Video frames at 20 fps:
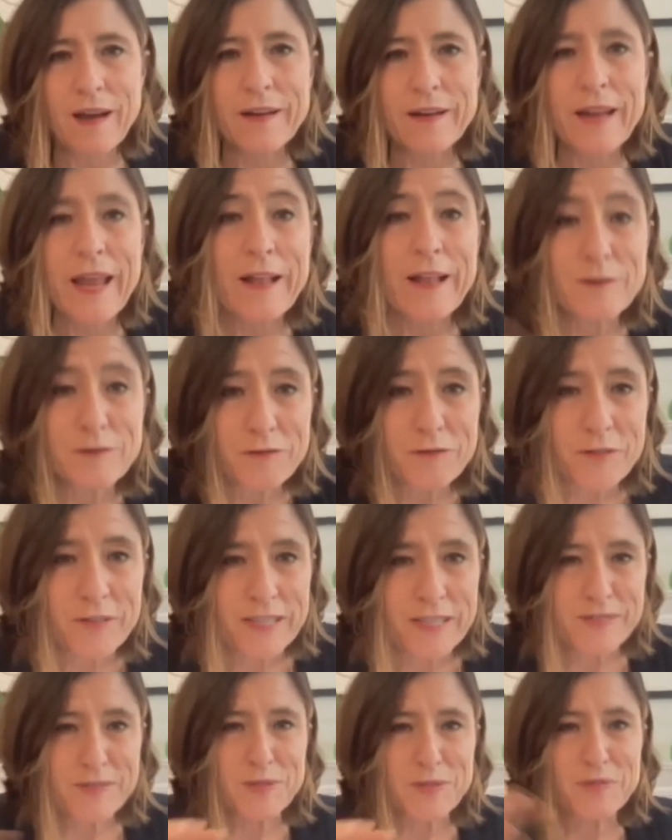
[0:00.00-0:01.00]

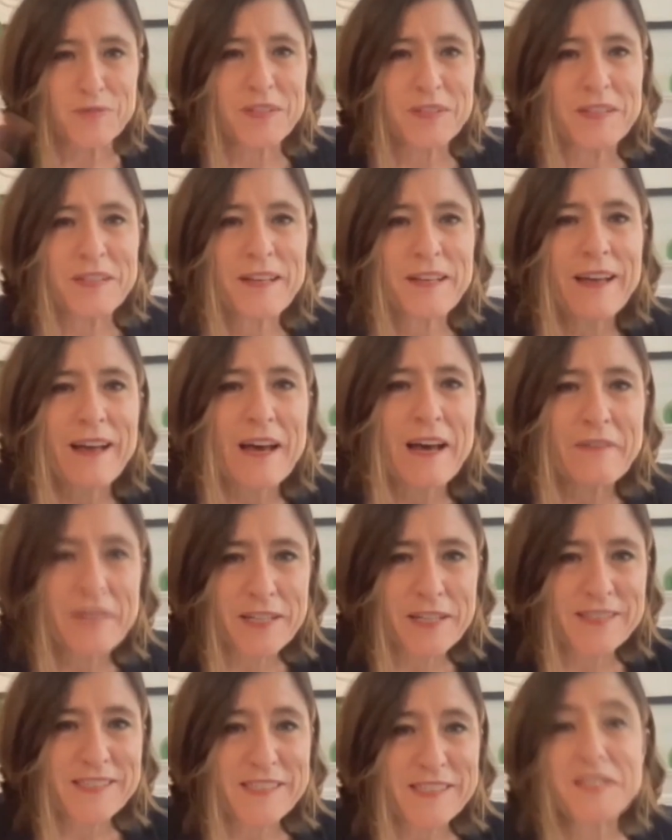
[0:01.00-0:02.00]
unhelpfully sort of
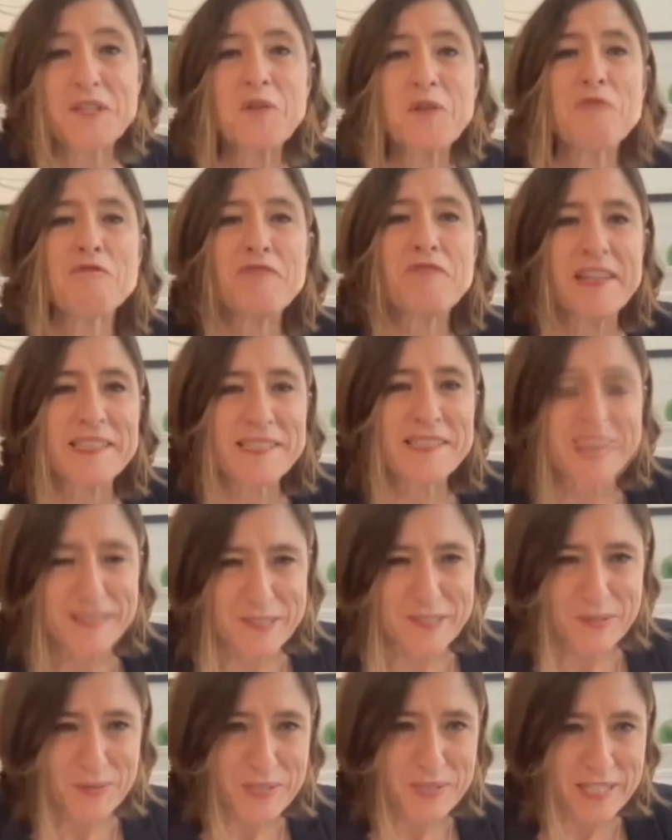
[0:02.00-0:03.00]
having us sitting on
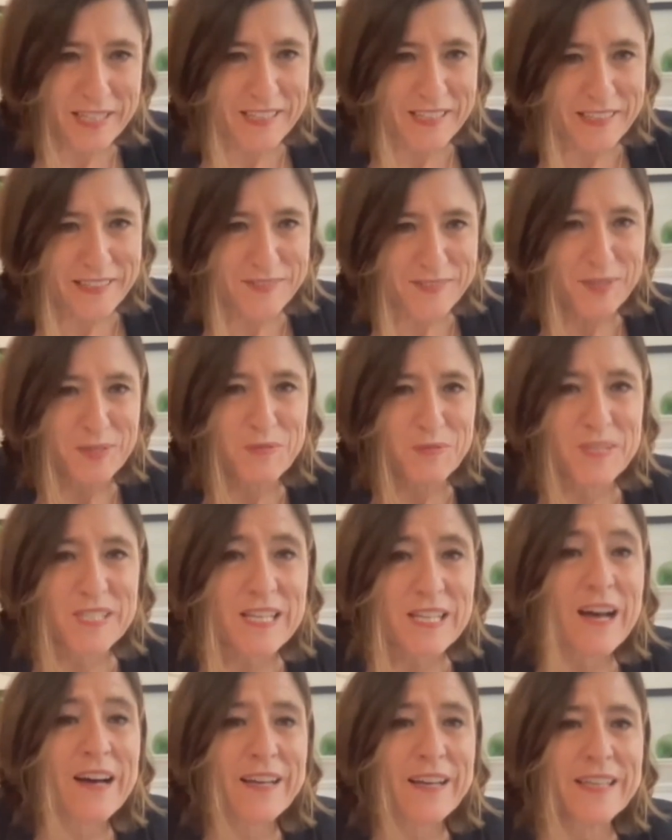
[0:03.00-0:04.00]
fences or taking sort of
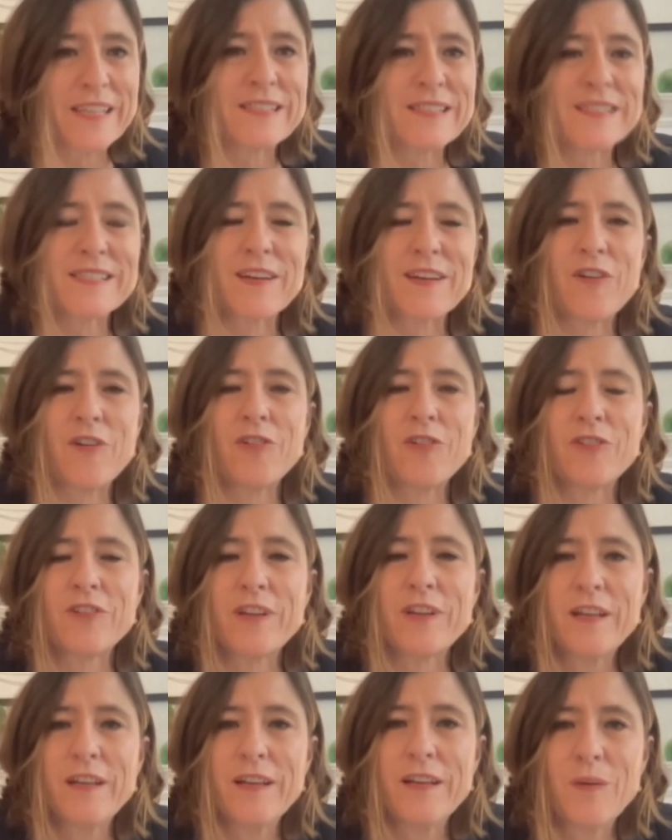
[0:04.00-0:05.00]
sides
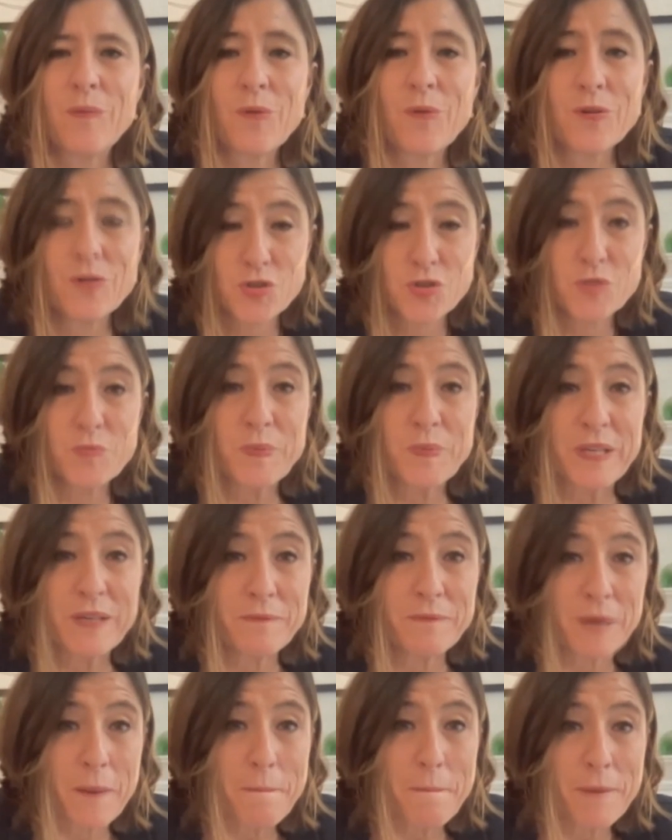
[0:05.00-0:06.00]
on what should
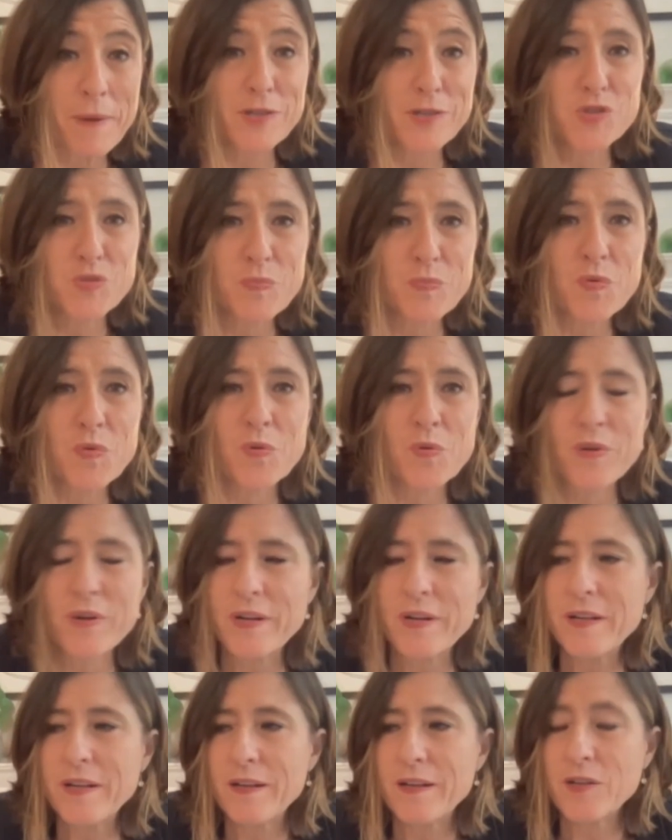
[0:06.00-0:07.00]
be a much
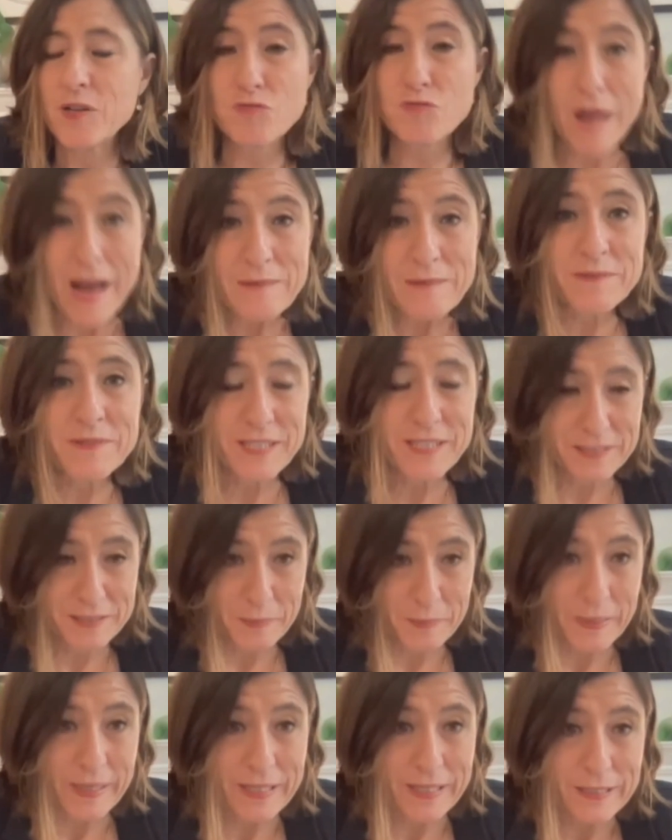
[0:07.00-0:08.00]
more grand
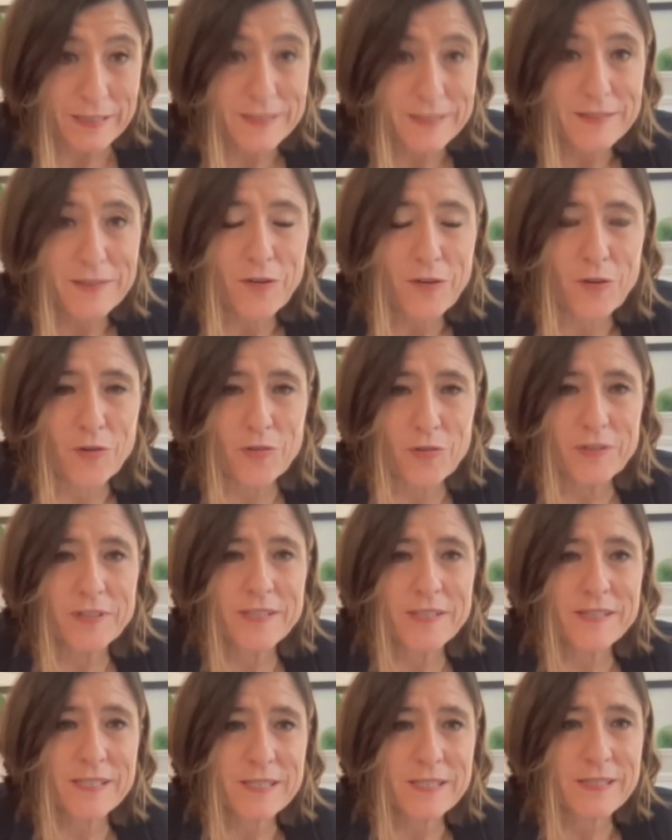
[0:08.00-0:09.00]
debate on
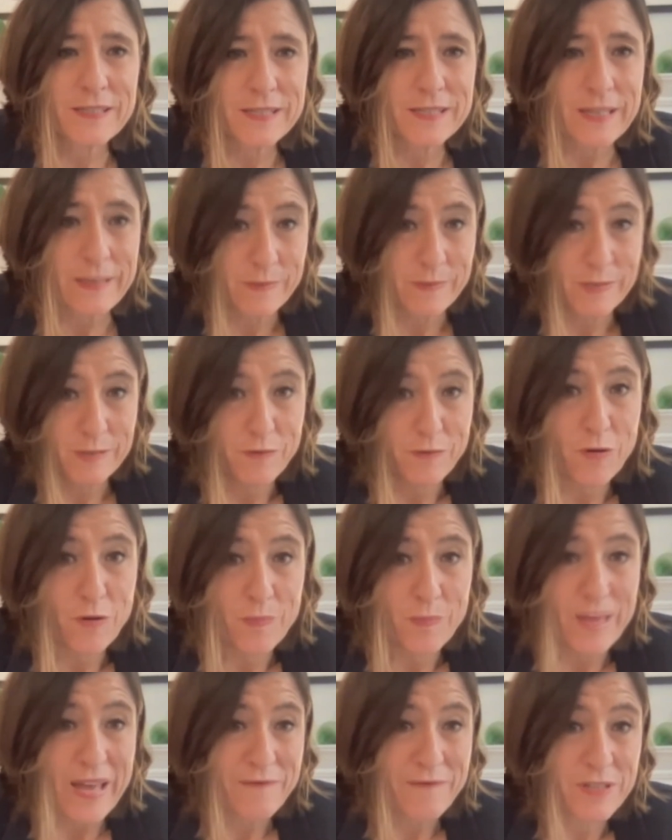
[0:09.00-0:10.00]
that stems
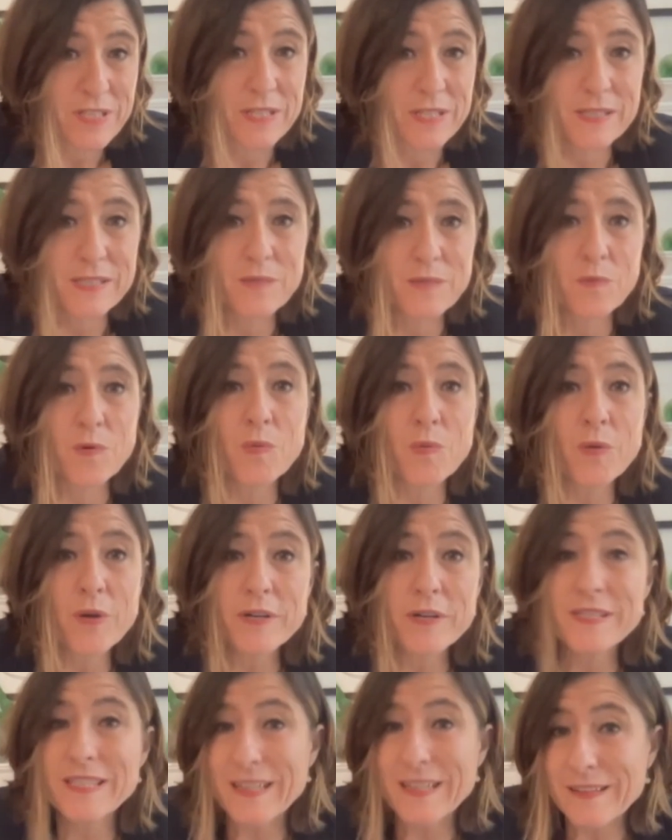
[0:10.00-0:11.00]
from evidence and what
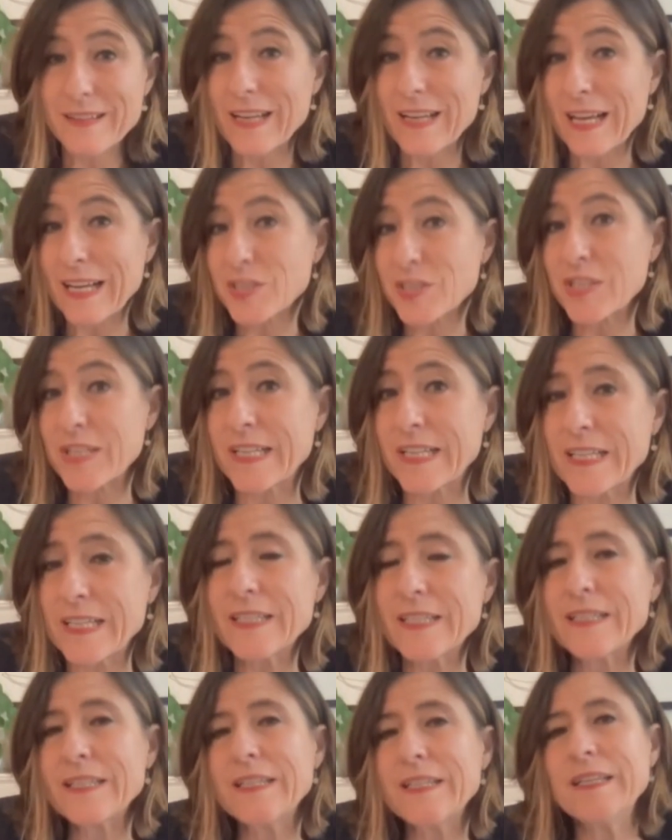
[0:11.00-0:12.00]
works. And I think
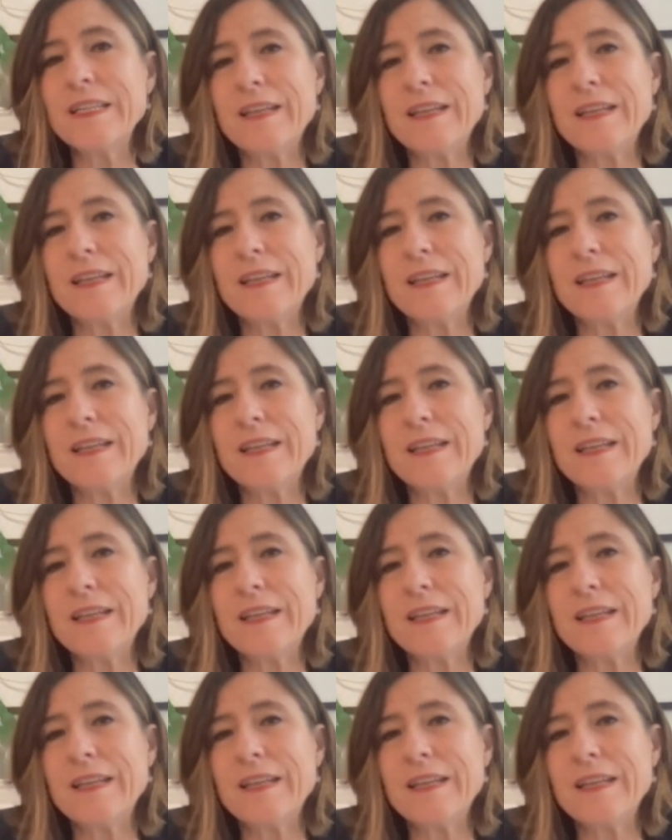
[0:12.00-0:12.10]
actually